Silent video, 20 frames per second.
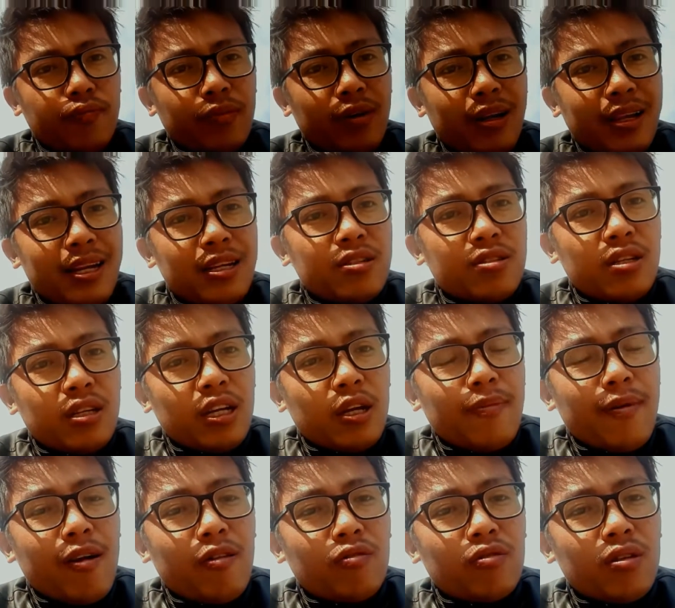let's talk
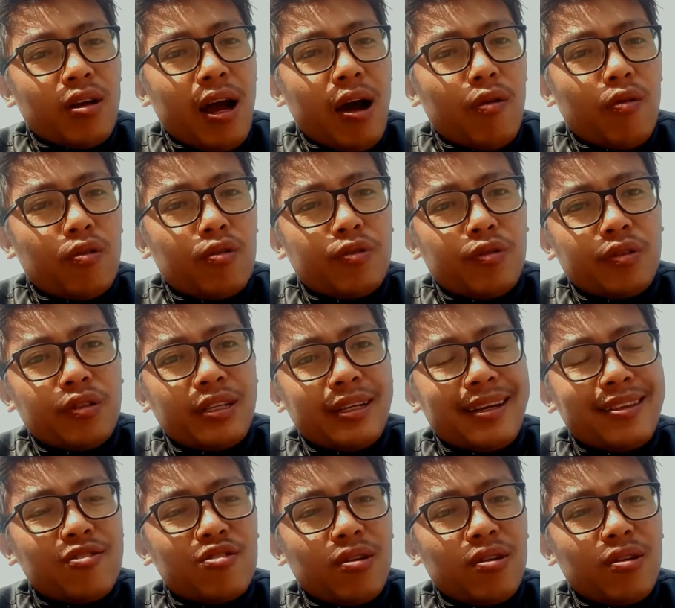about our second